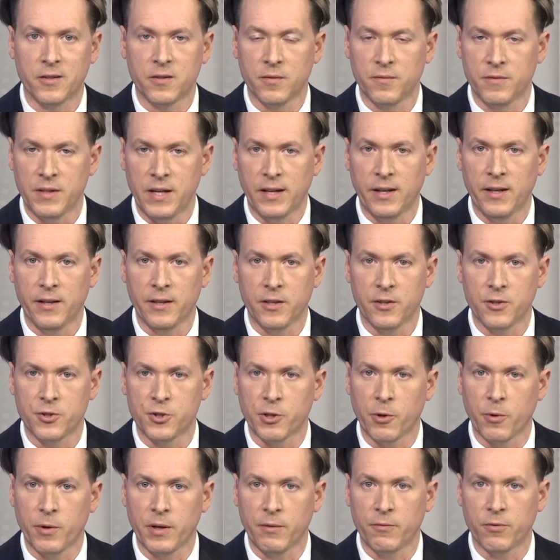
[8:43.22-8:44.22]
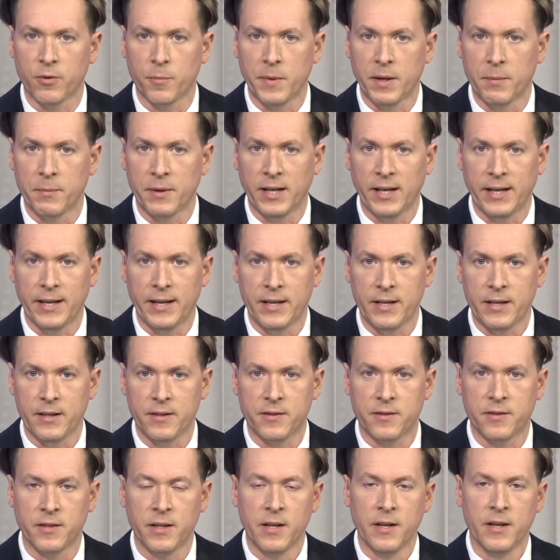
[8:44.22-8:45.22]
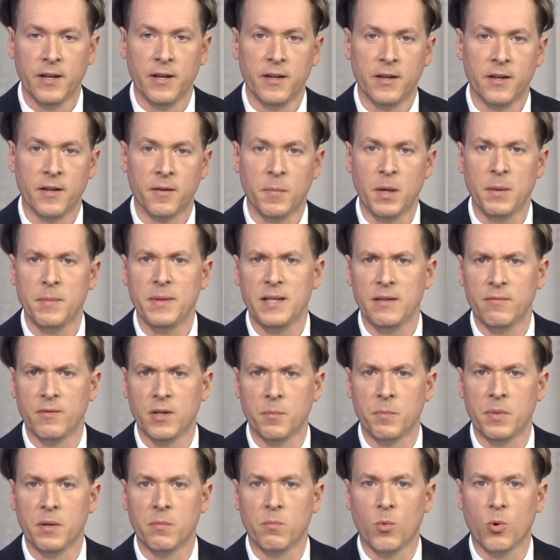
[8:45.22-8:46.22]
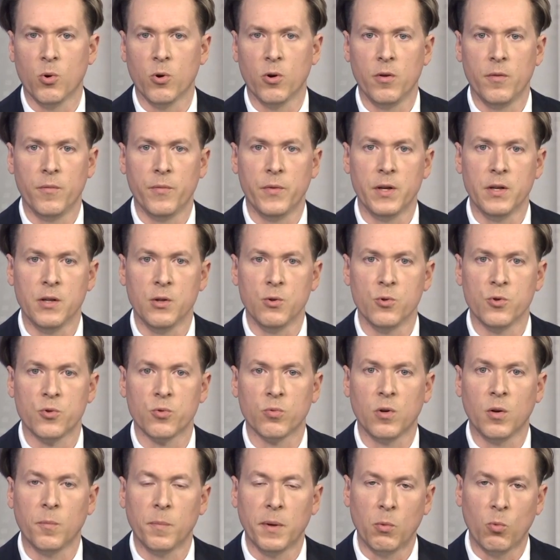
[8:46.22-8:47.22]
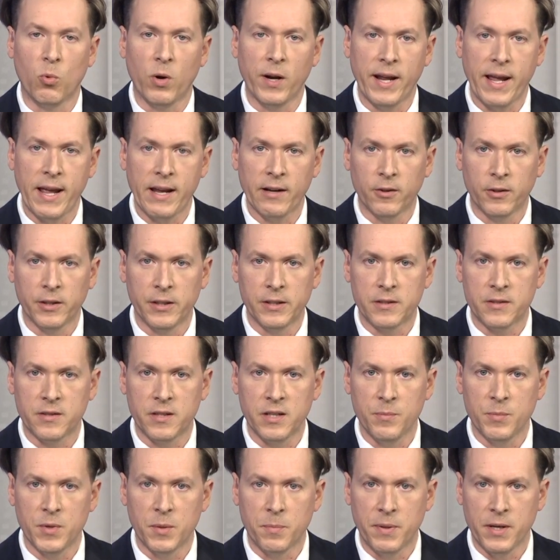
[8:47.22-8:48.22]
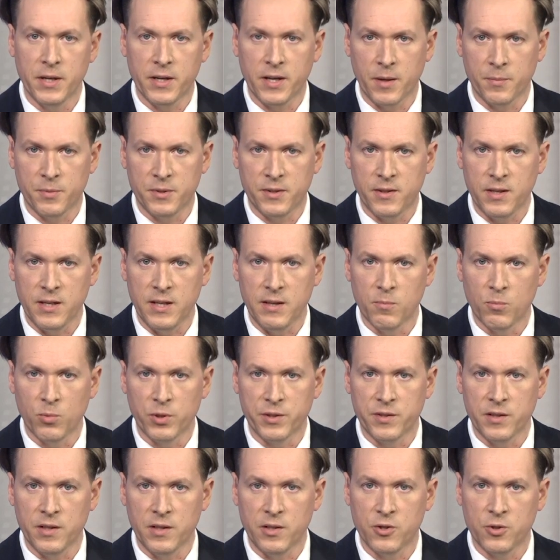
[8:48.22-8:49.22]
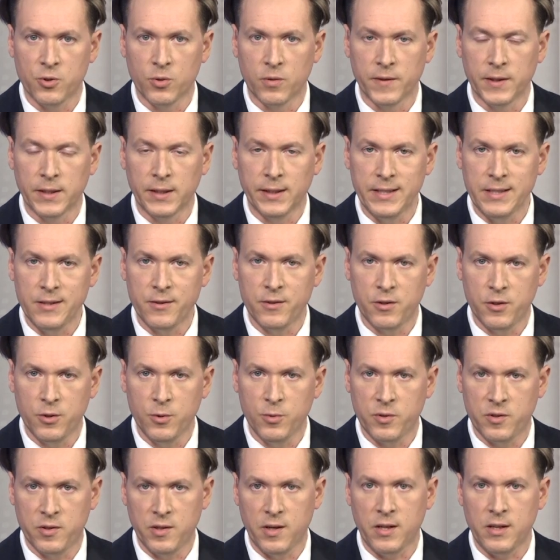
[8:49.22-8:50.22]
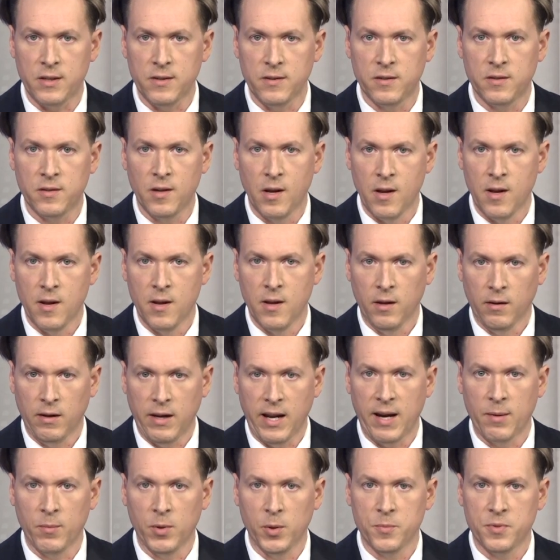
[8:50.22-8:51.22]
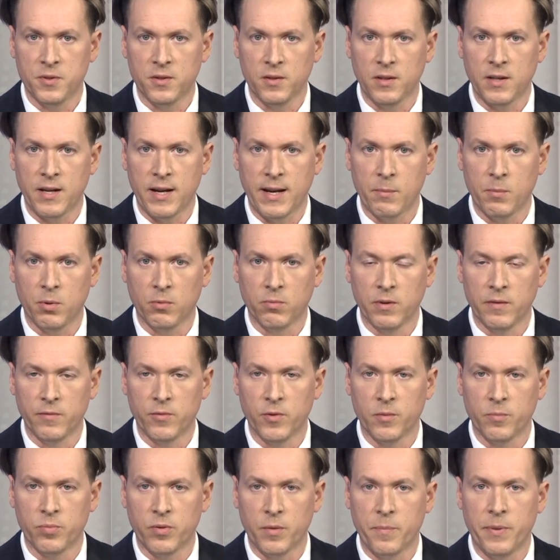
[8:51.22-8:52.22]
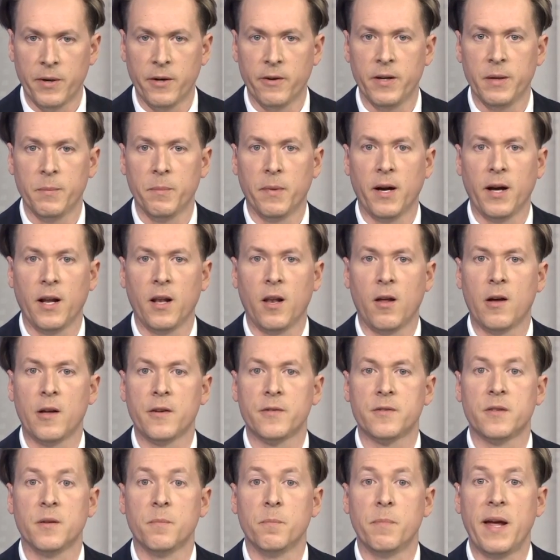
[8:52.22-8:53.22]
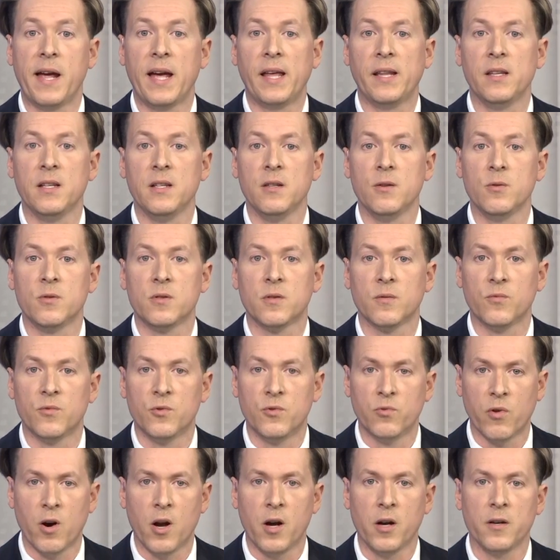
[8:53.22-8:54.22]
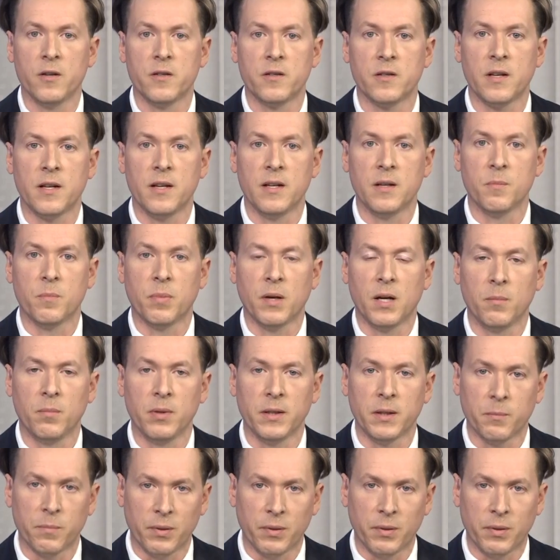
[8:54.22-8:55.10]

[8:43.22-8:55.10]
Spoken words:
of yelling and shouting from MLAs, maybe even a bit more than usual. But one angle that seemed to pick up steam was the issue of at least two cities, Kamloops and Campbell River, preparing bylaws to ban the use of drugs in public